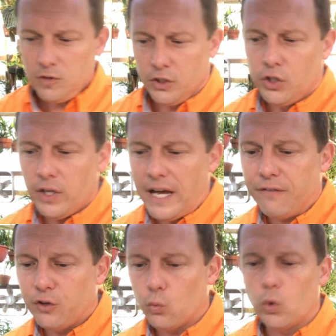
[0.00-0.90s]
you
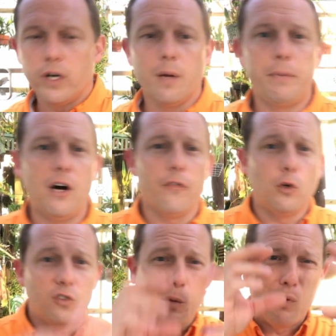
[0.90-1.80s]
have to worry about
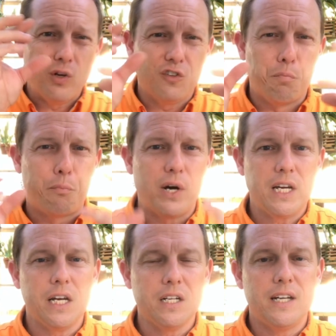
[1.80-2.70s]
those components
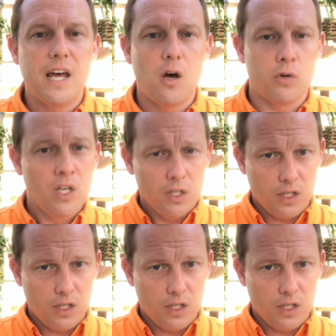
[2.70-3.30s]
breaking down,